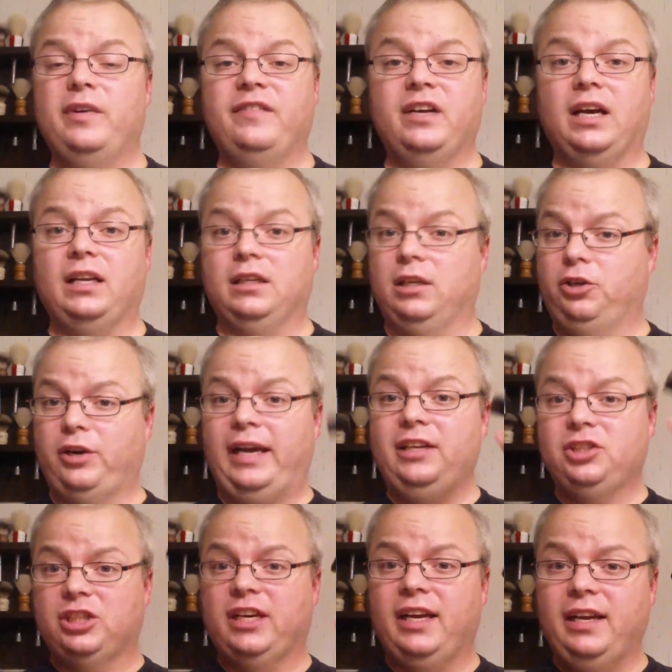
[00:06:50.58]
and we've gotten a
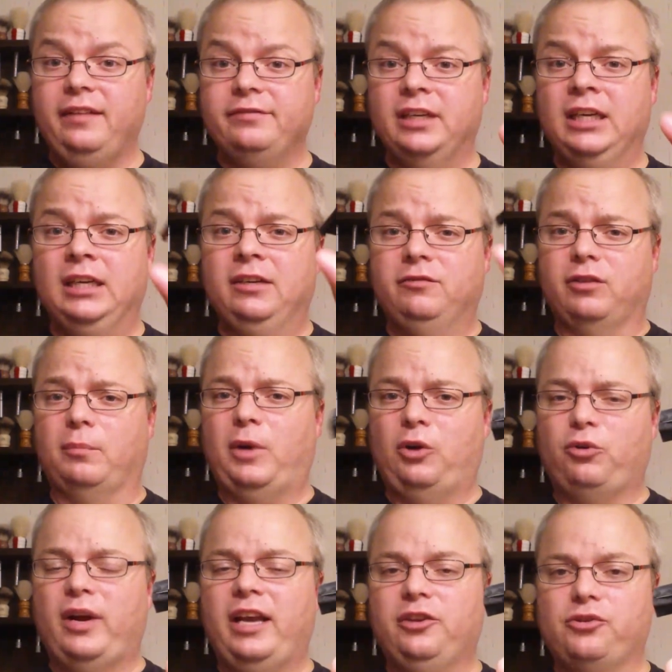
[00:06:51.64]
great shave from our
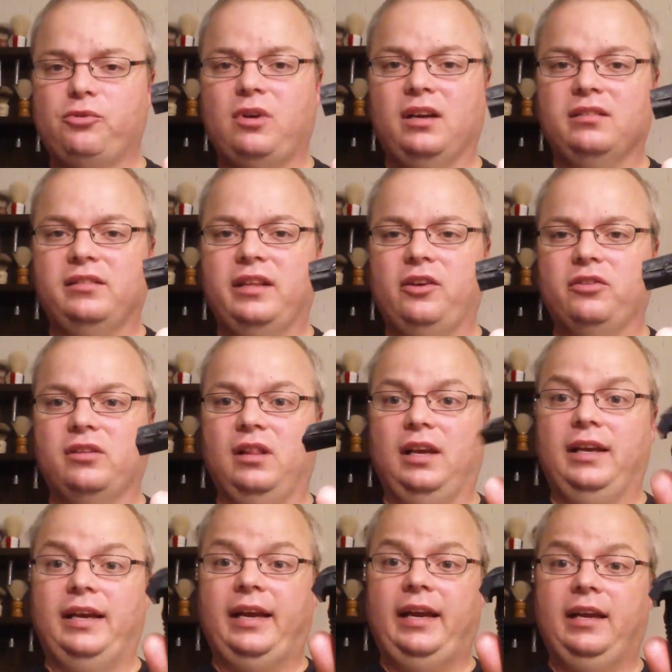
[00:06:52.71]
RazoRock
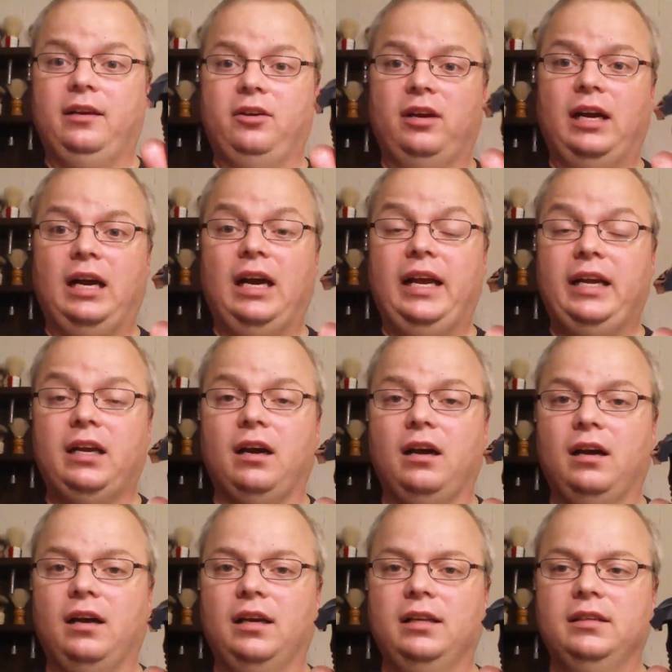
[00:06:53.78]
Slant and our
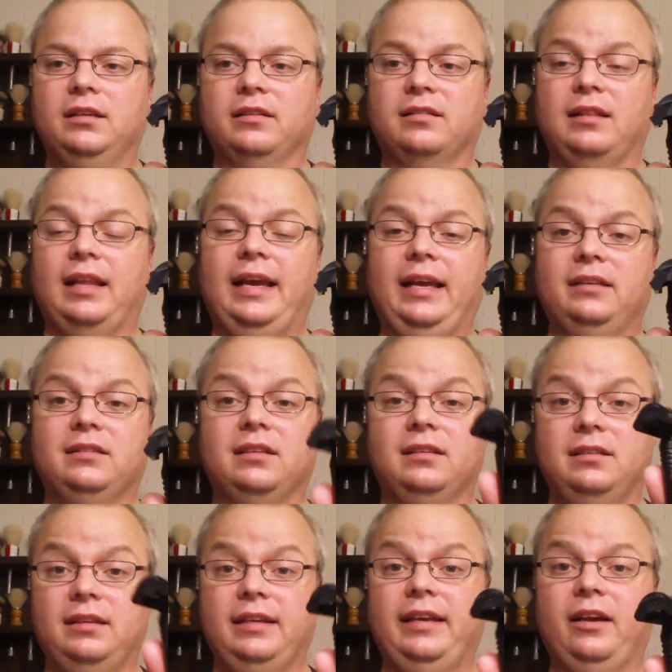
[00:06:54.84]
iKon Slant
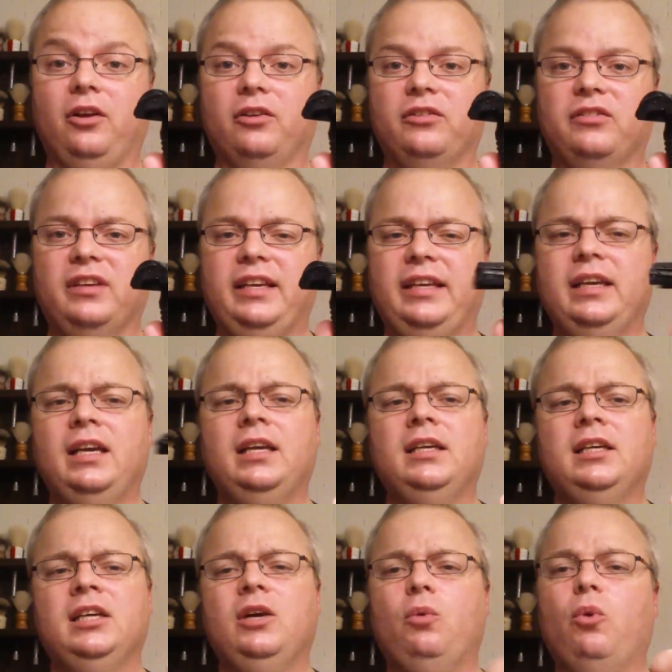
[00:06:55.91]
DLC.
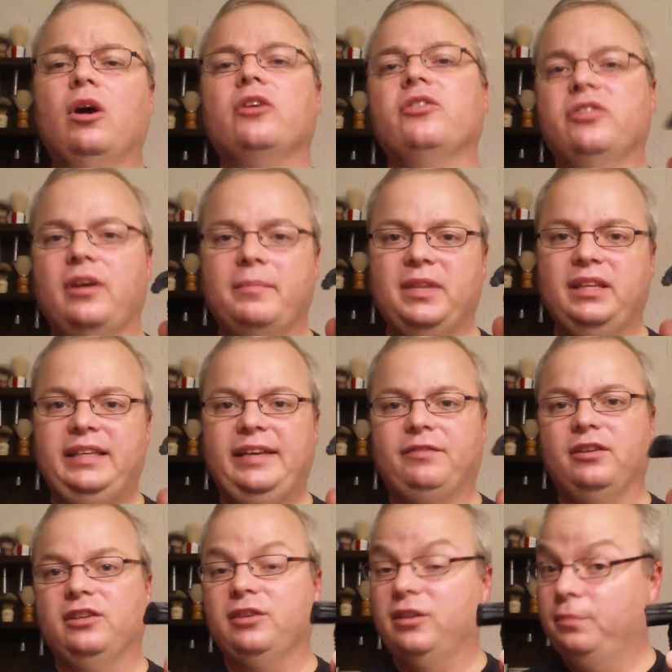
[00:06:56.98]
What are some of the
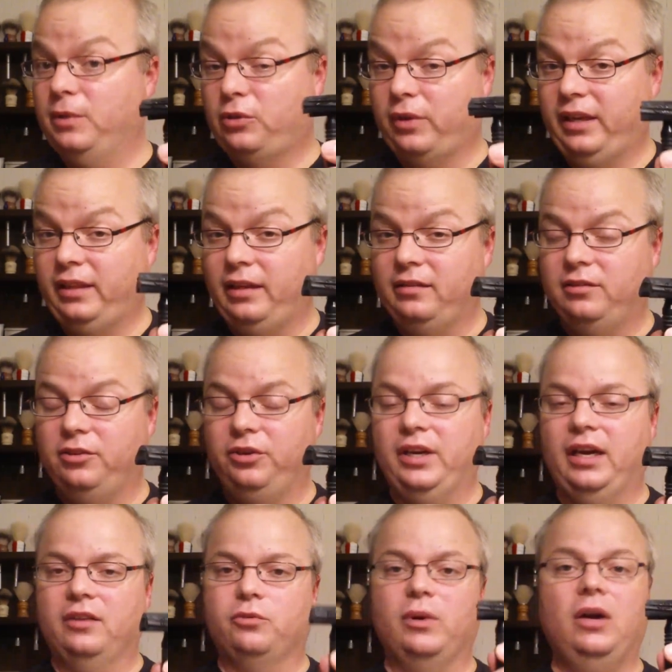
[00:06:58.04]
differences between these two
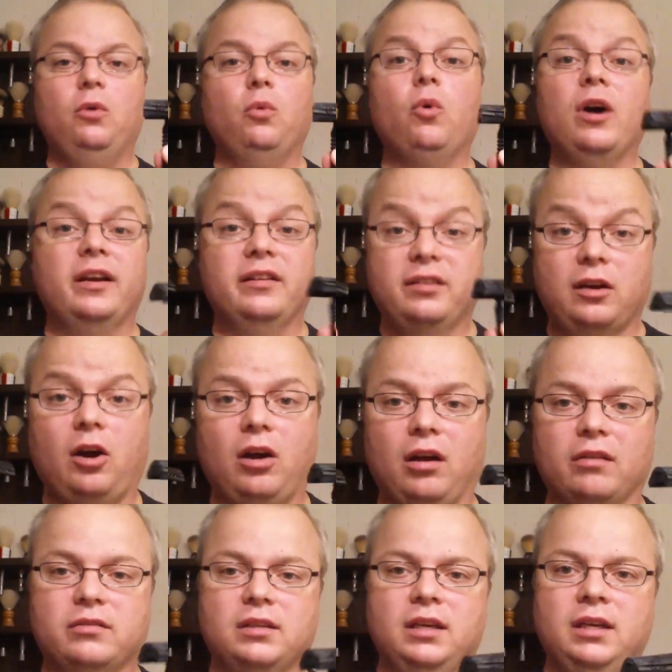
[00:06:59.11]
guys? Well, one is
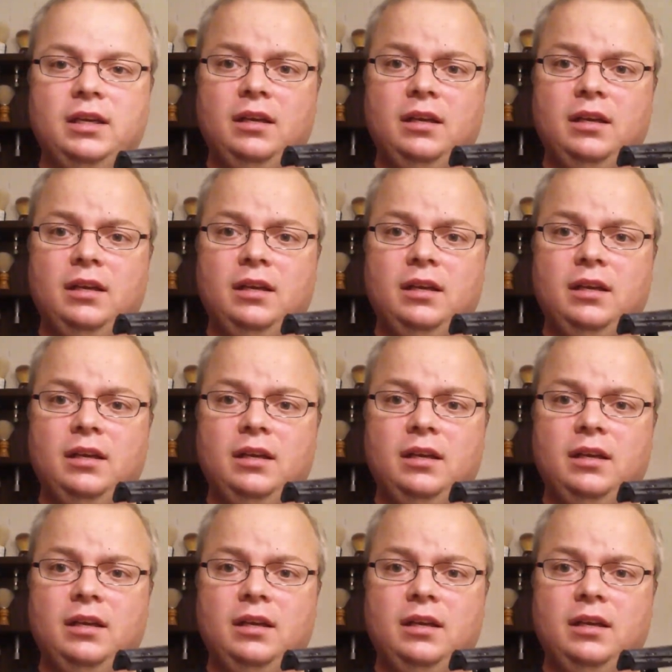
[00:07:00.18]
cost.